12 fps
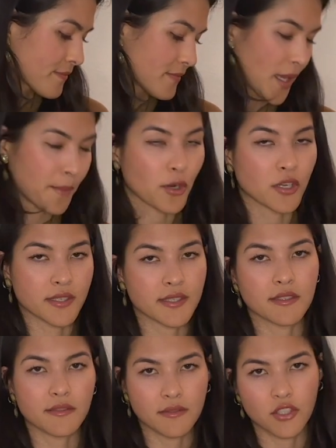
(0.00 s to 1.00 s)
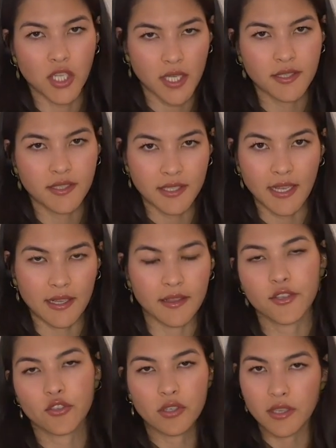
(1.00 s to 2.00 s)
I purchased just today,
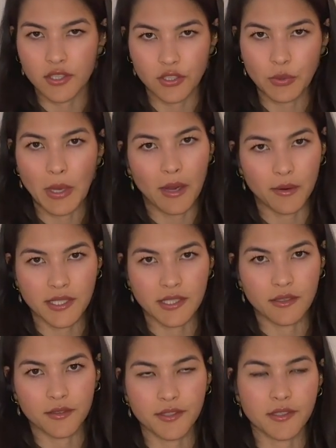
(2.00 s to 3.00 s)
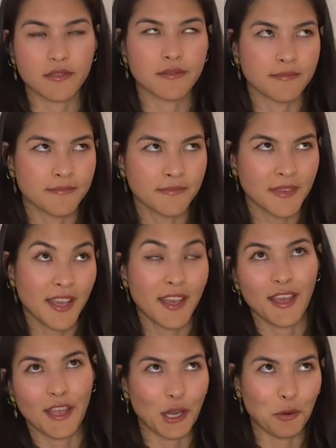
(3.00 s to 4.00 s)
literally 2 hours ago. So
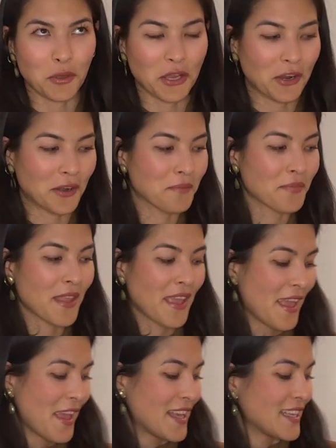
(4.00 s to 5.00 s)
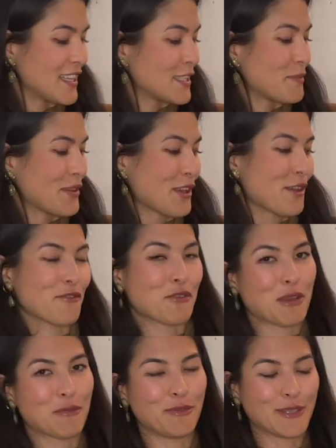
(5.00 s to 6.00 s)
here we are. Speaking of no
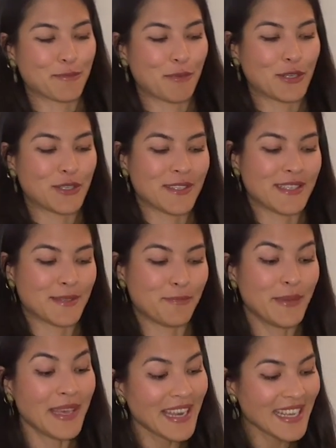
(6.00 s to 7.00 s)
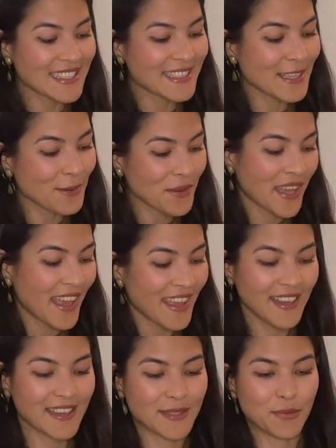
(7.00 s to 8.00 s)
impulse purchases, but it's okay
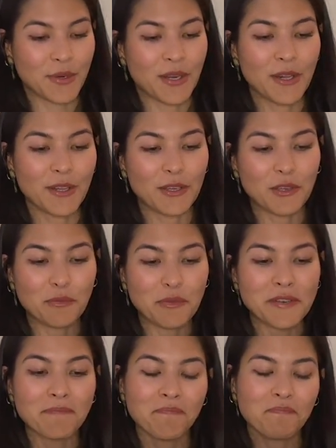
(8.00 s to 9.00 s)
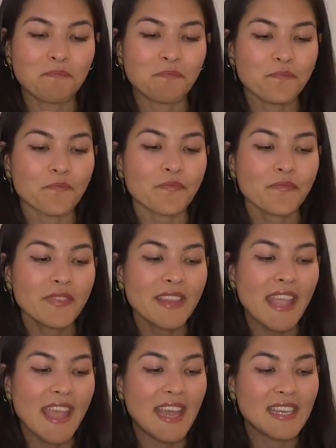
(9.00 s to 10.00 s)
because we're all human.
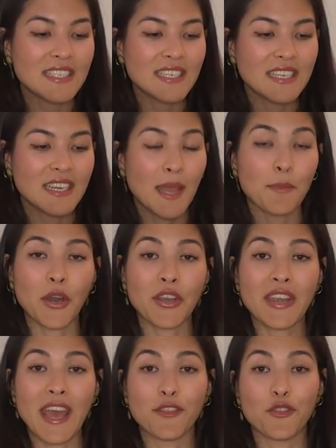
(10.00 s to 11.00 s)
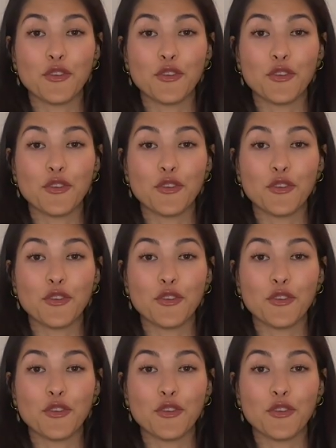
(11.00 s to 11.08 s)
And I bought it at the